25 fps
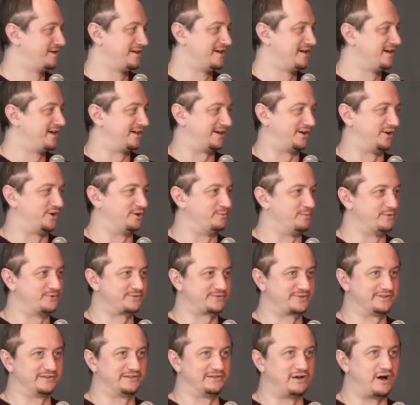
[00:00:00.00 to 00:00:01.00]
and I almost
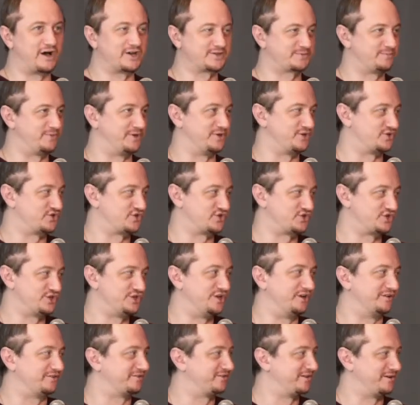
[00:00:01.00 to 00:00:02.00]
lost my
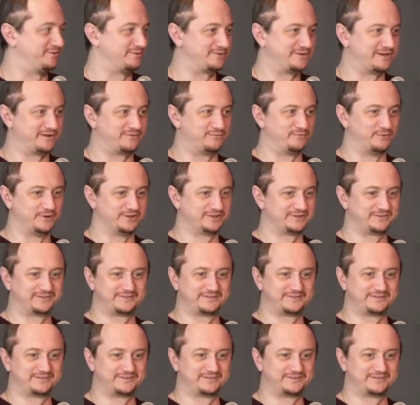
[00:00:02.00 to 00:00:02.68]
shit. I was like, what?